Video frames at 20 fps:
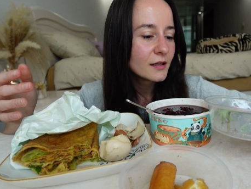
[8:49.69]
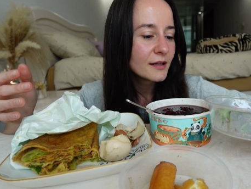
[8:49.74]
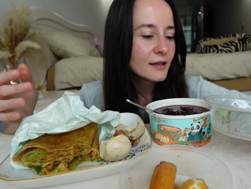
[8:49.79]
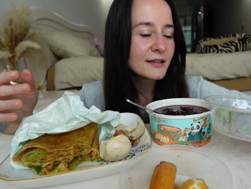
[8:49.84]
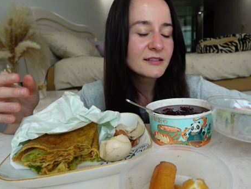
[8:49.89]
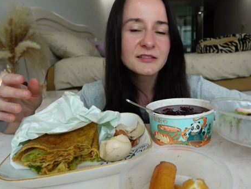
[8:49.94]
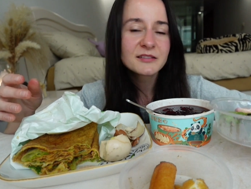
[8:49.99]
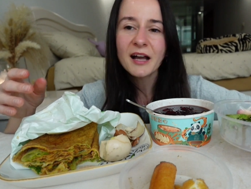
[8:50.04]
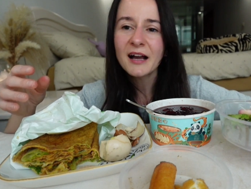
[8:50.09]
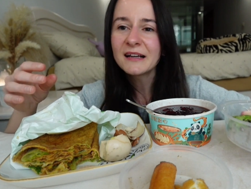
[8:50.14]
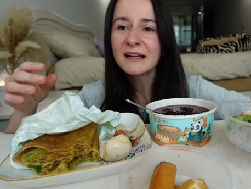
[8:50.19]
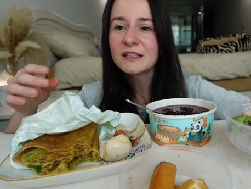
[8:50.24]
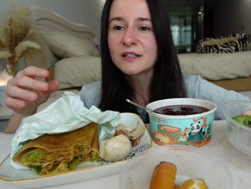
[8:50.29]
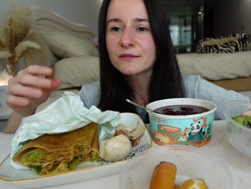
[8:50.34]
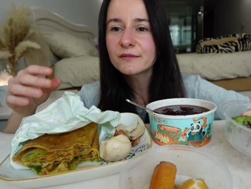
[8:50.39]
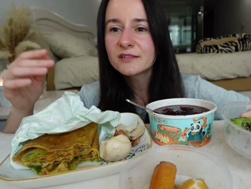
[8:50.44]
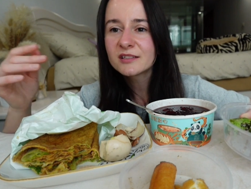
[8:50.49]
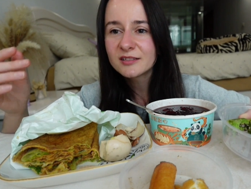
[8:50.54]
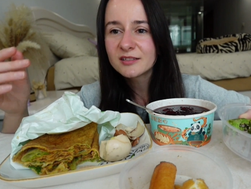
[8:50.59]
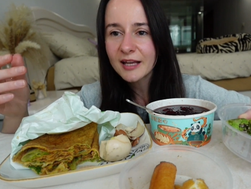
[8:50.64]
It's kind
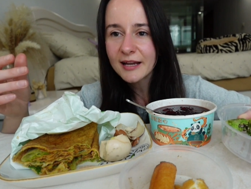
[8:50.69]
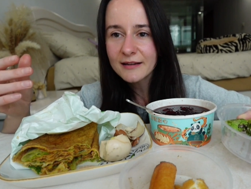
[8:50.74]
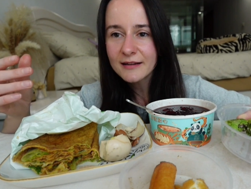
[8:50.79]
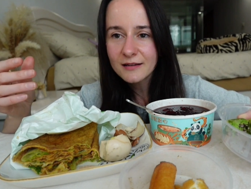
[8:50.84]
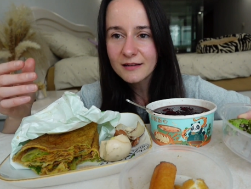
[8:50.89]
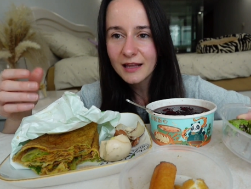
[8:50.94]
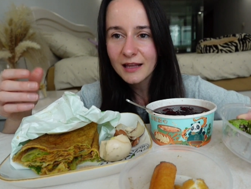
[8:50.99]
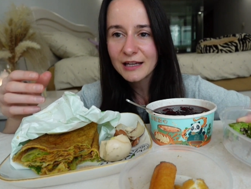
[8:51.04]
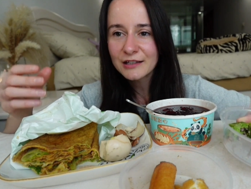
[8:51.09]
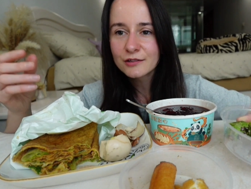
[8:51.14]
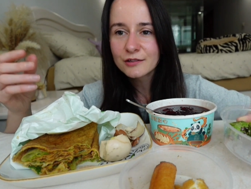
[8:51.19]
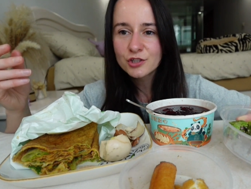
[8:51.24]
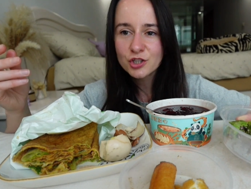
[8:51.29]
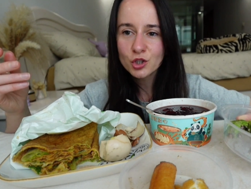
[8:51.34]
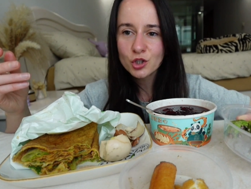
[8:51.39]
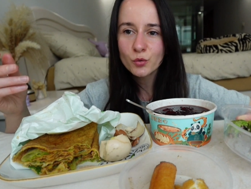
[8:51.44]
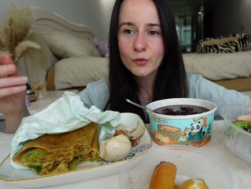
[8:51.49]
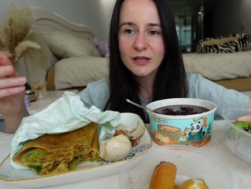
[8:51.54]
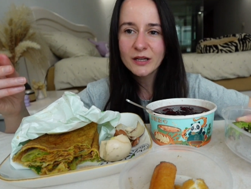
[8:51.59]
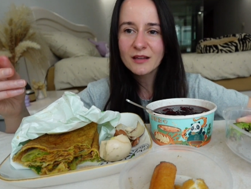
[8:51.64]
of stale and
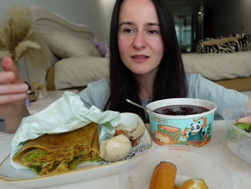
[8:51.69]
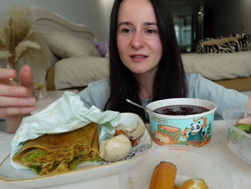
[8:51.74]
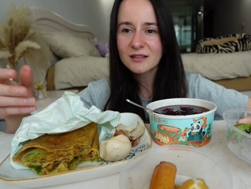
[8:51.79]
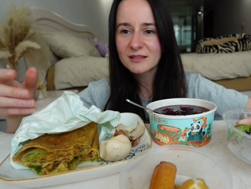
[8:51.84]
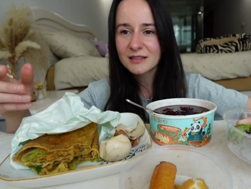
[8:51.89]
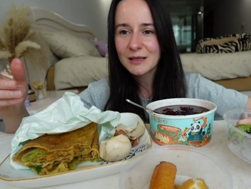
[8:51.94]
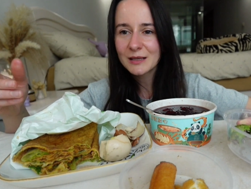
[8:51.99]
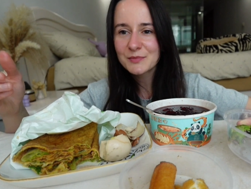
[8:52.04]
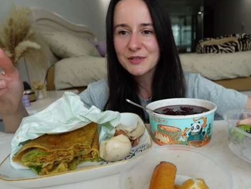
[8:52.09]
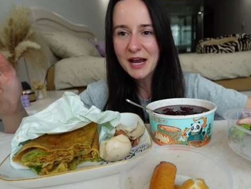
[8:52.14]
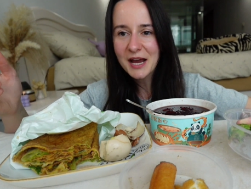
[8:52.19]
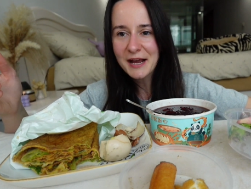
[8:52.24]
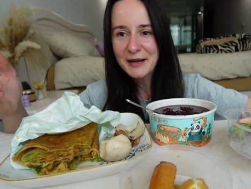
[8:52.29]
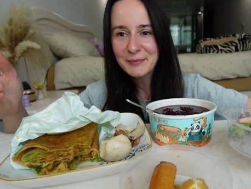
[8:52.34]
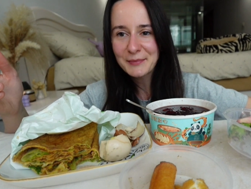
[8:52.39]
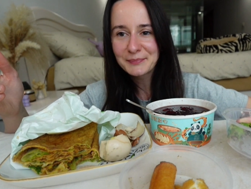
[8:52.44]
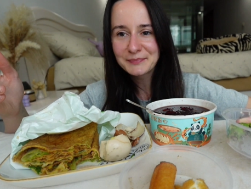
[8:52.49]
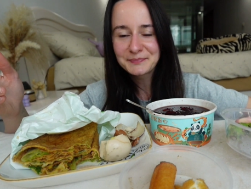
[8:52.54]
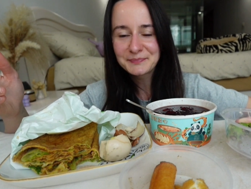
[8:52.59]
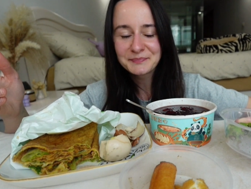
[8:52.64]
chewy at the same
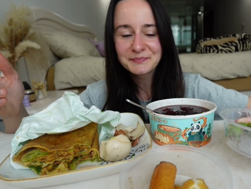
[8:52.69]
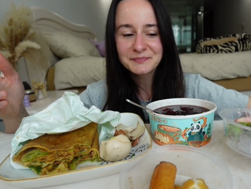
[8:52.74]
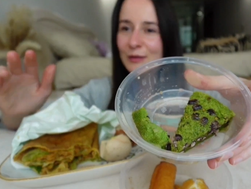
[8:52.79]
time.